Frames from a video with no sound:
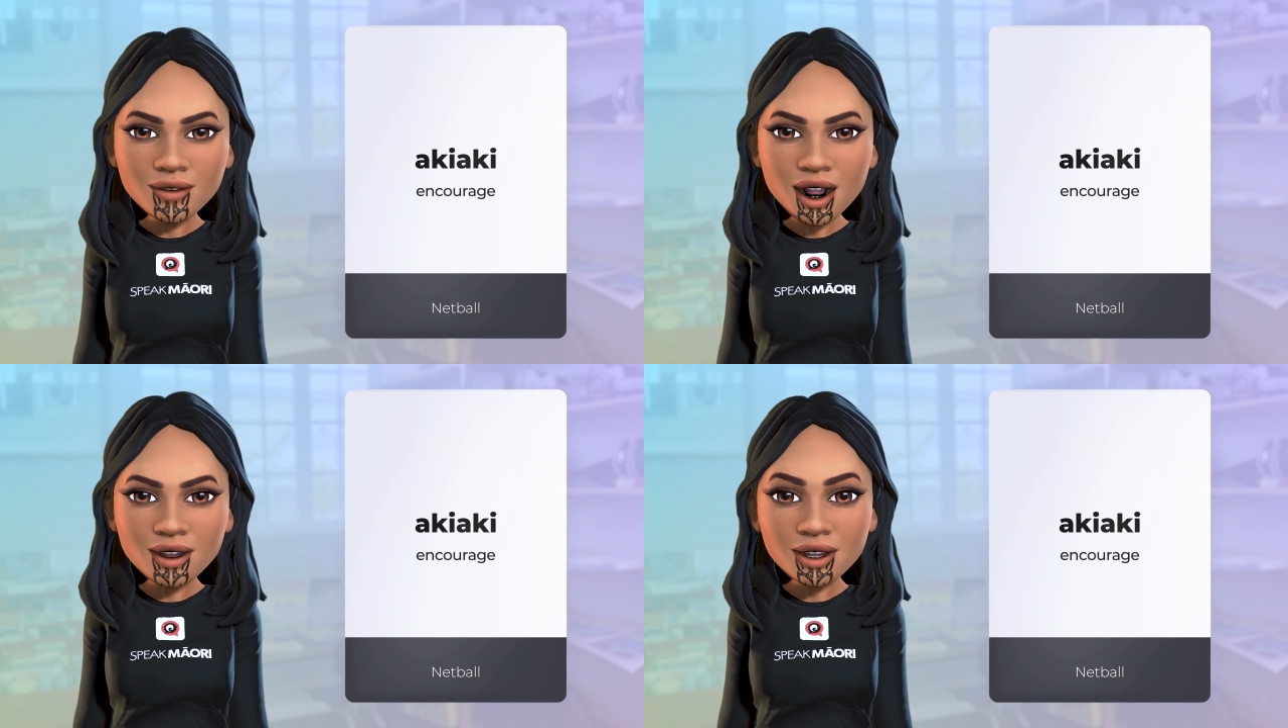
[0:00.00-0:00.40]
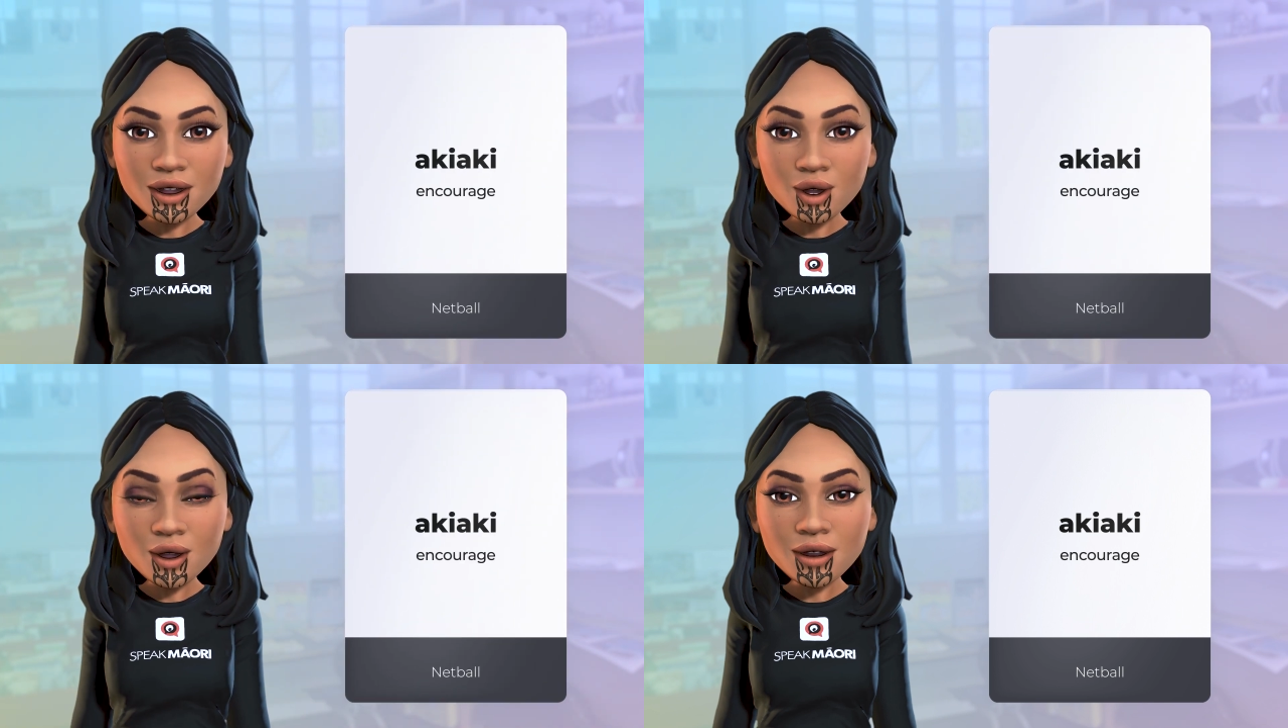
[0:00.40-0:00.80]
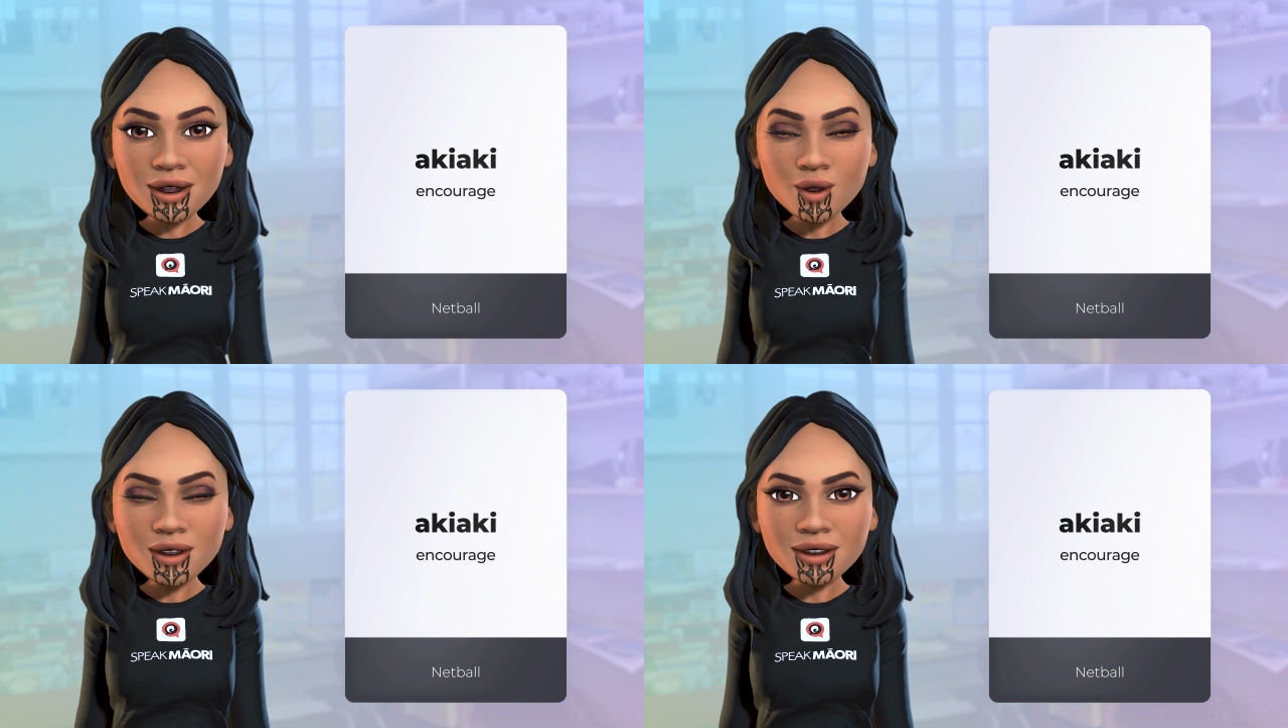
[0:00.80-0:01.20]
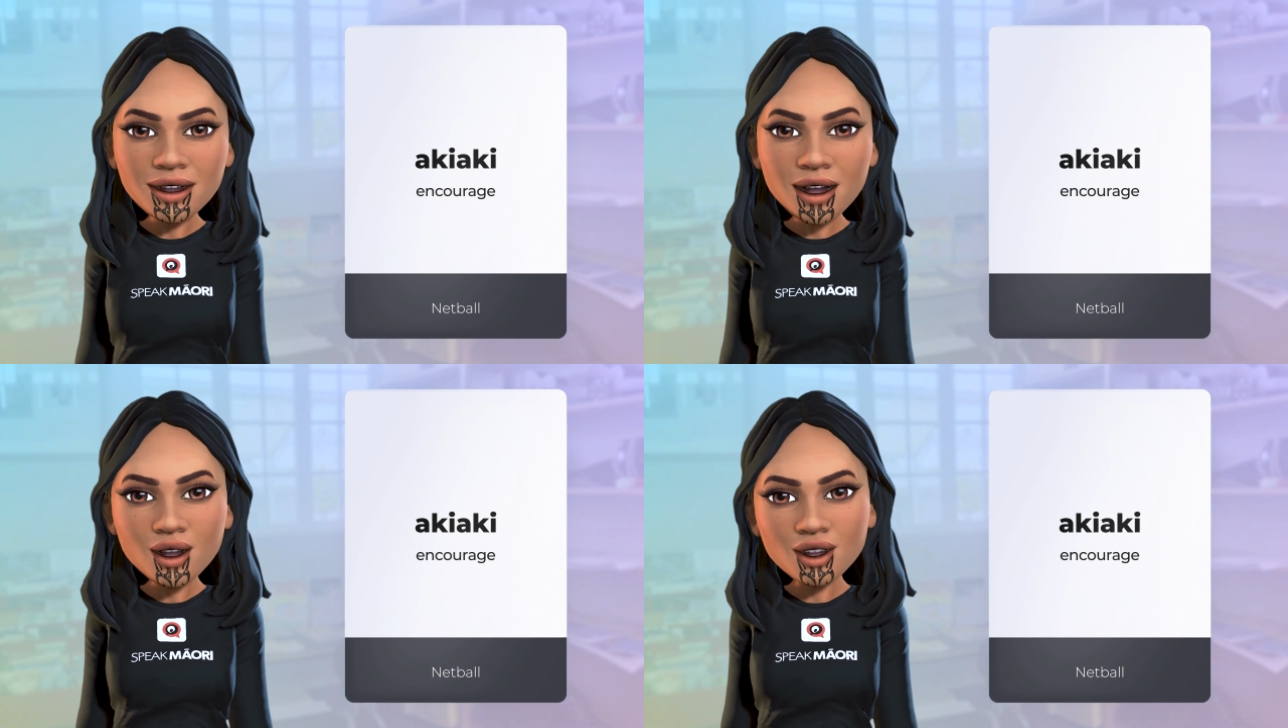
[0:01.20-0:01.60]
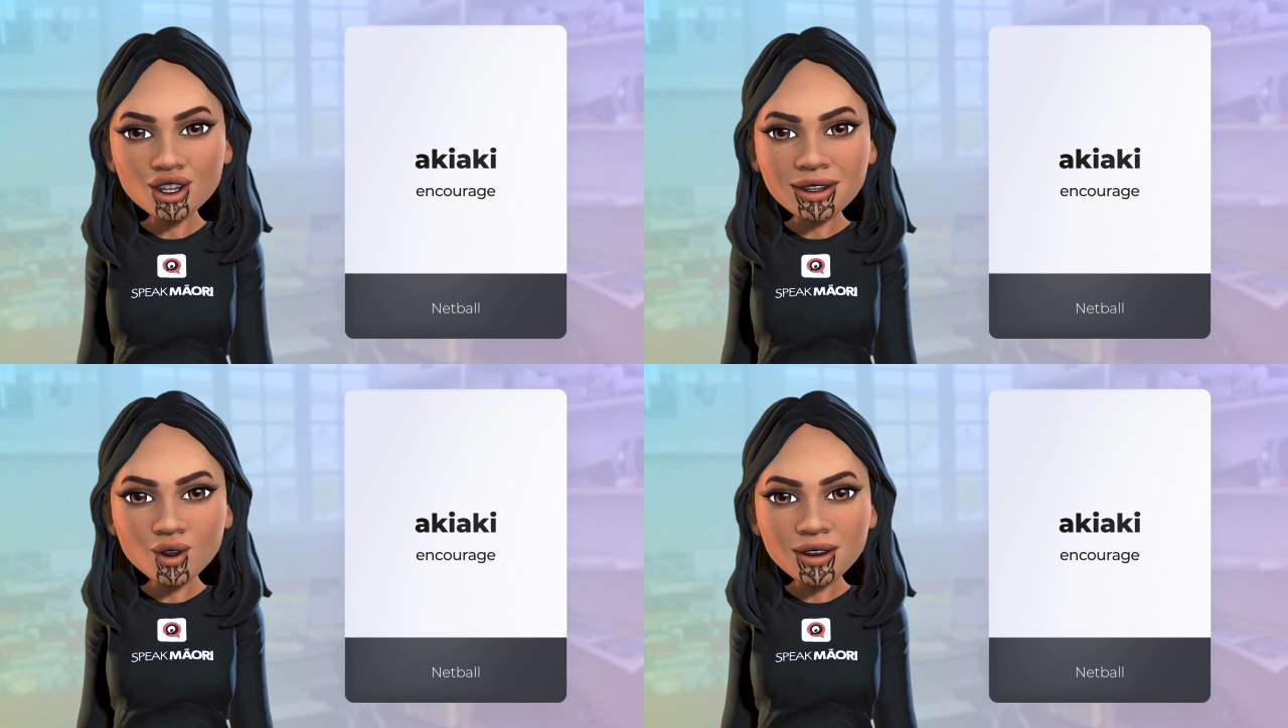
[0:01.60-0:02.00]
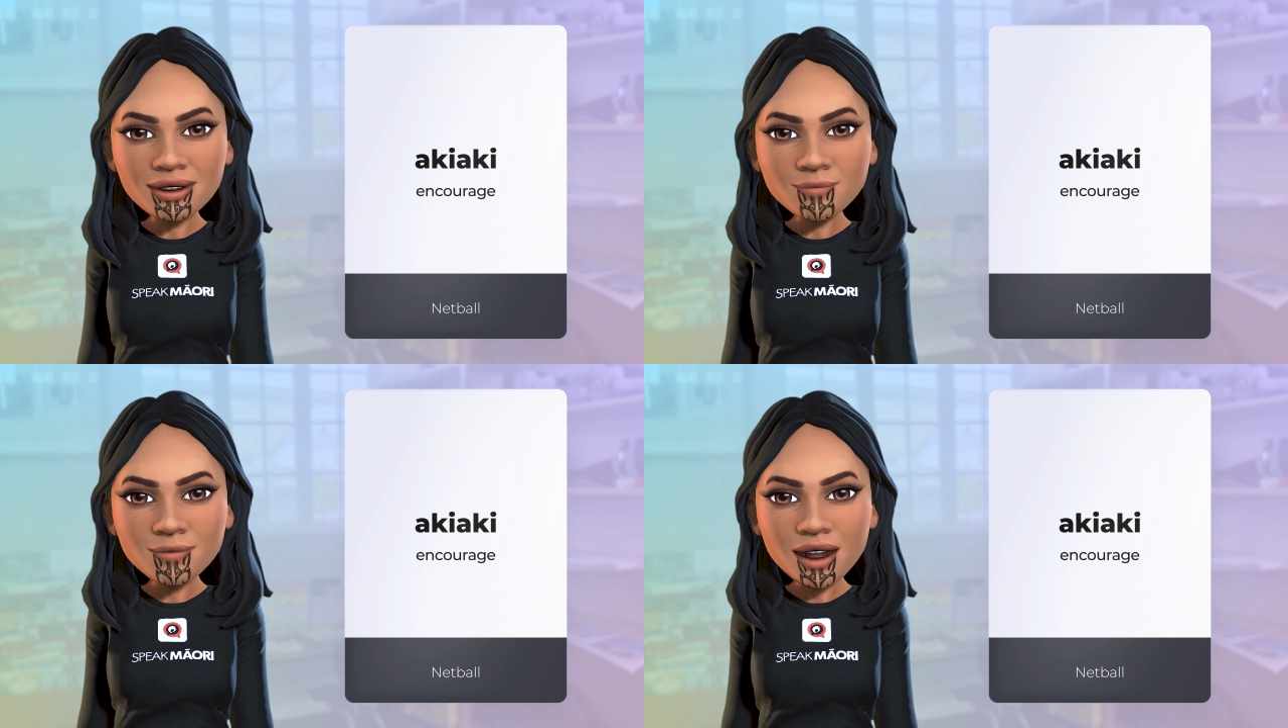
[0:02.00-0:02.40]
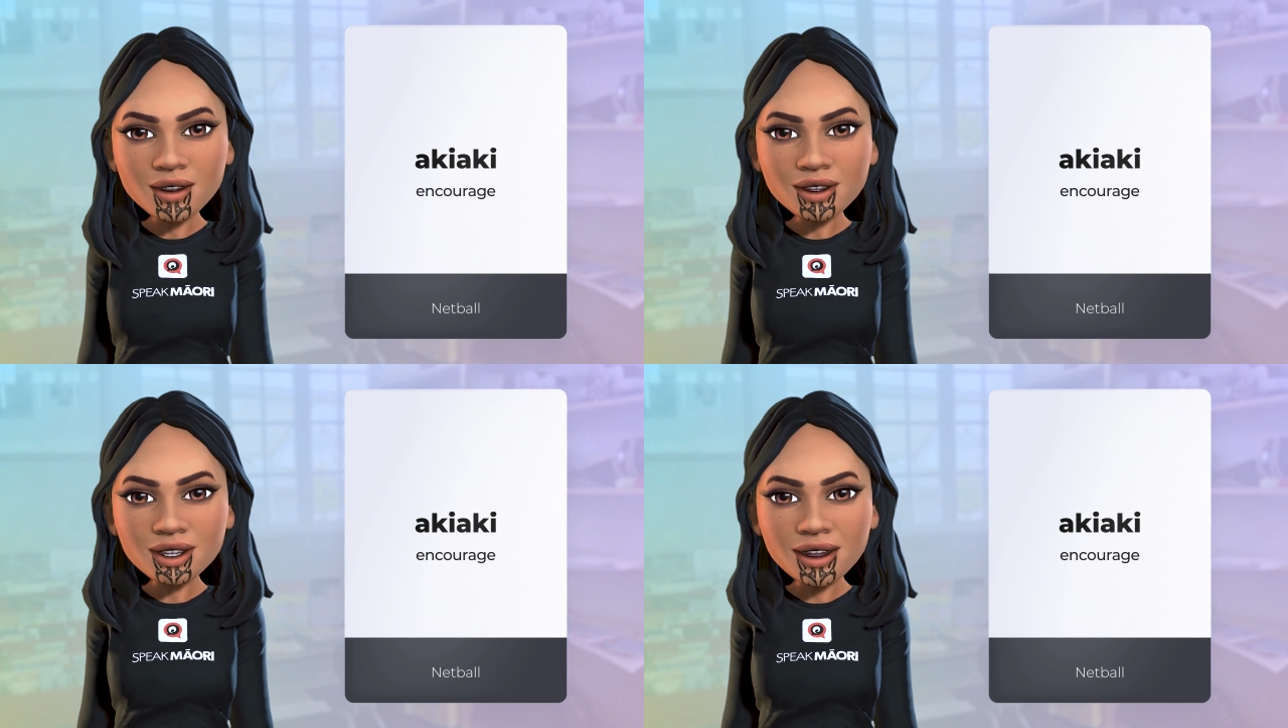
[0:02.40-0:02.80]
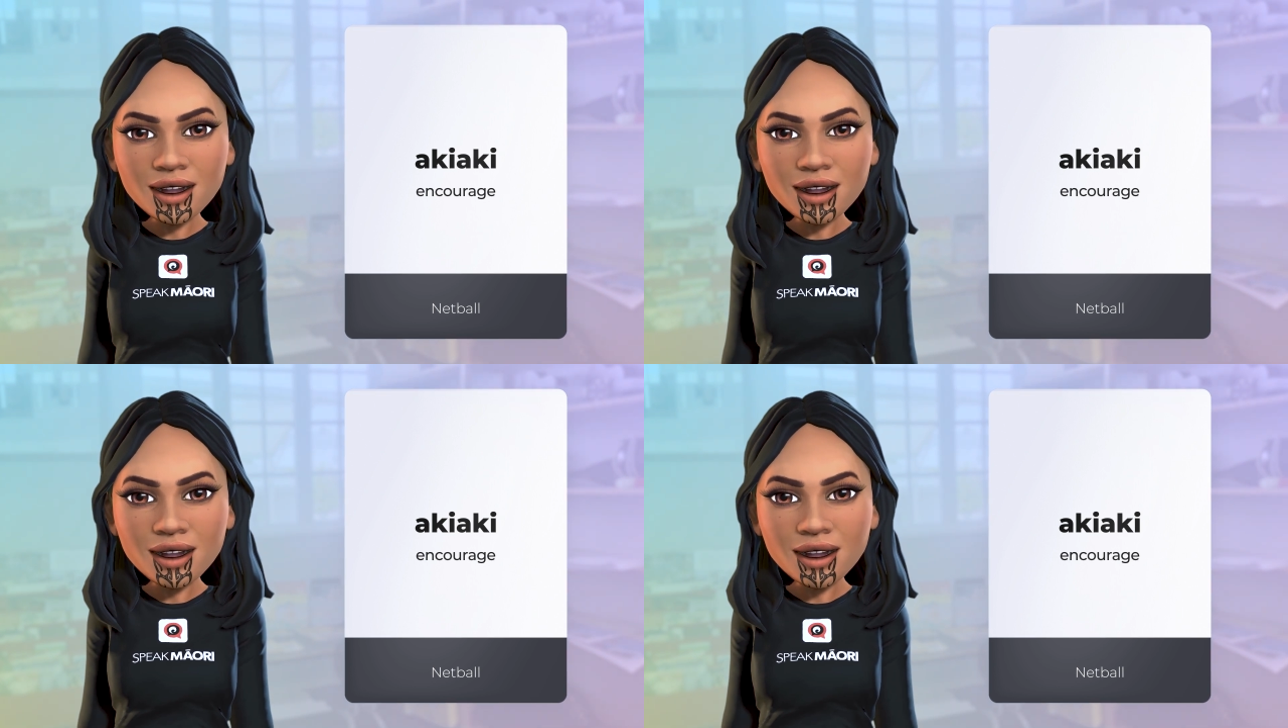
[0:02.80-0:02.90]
This is when you encourage your teammates,